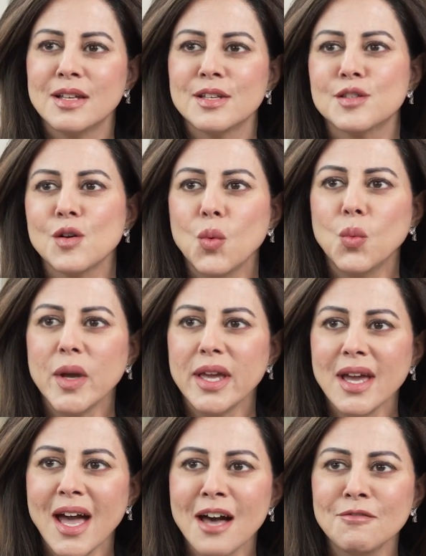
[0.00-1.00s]
So
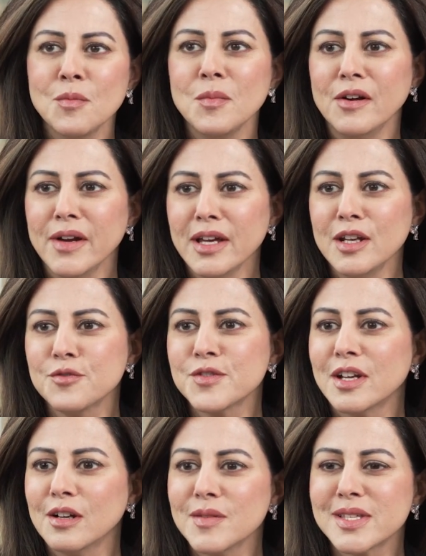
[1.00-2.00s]
we have a myriad of
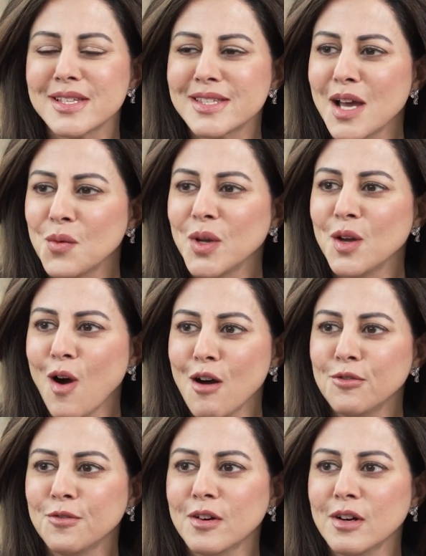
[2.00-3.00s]
services that we
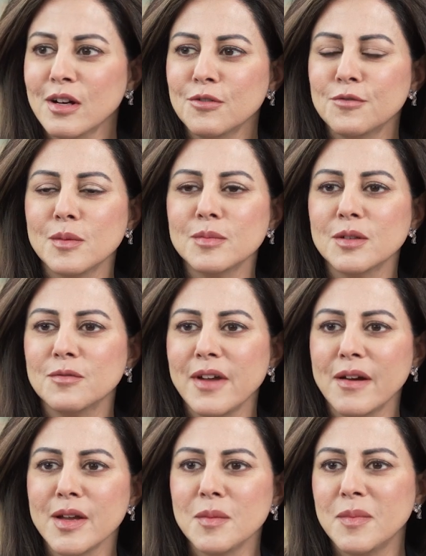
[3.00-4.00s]
offer, from the
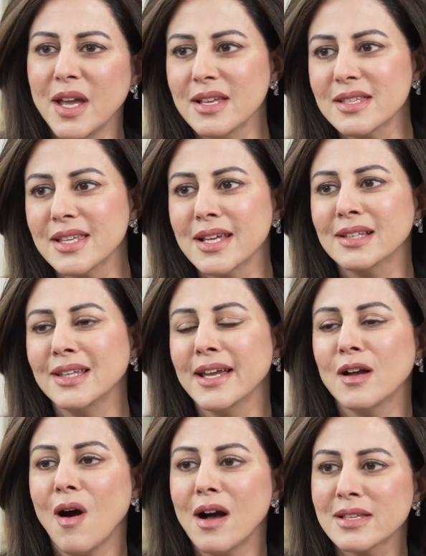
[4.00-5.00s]
very basic,
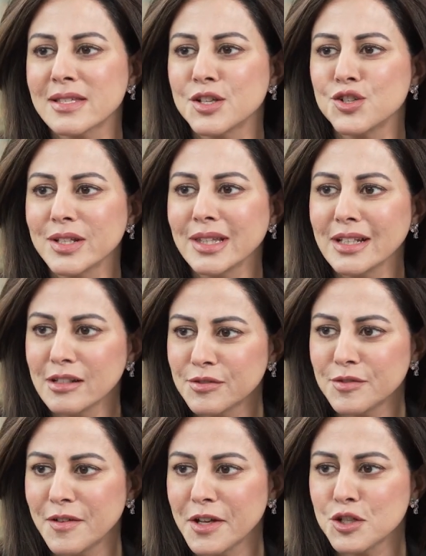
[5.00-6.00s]
like oxygen
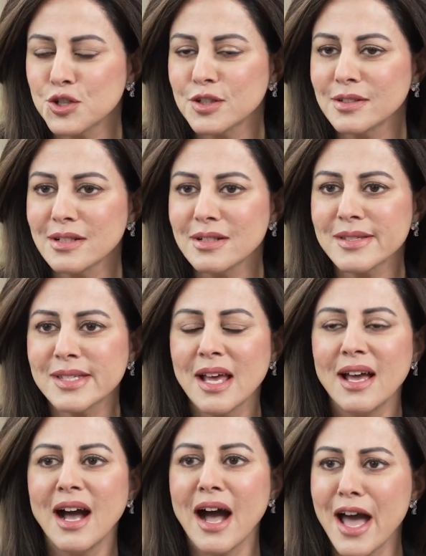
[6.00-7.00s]
lift facials,
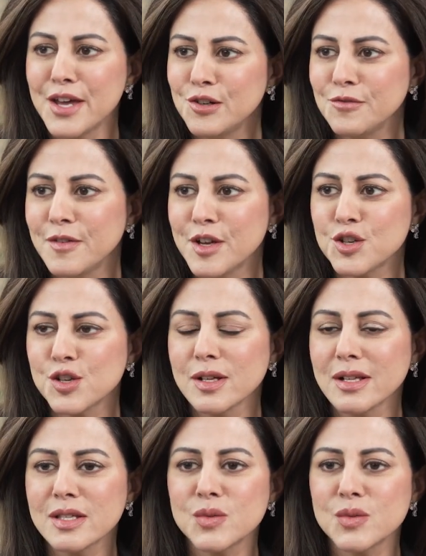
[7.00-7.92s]
hydrofacials,